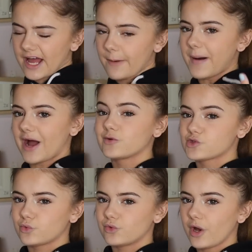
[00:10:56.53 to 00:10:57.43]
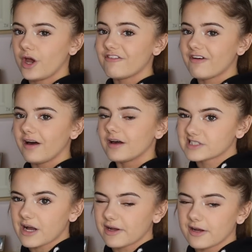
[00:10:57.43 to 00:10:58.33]
a backwards walkover.
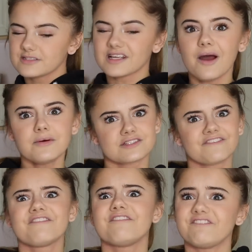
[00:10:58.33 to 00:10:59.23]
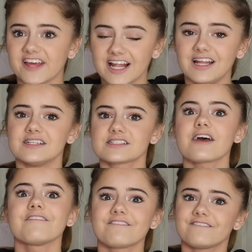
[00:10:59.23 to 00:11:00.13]
See how it goes. I was fearless,
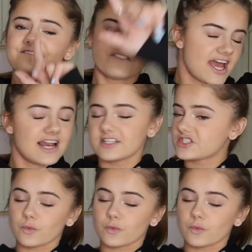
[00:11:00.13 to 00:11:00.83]
fearless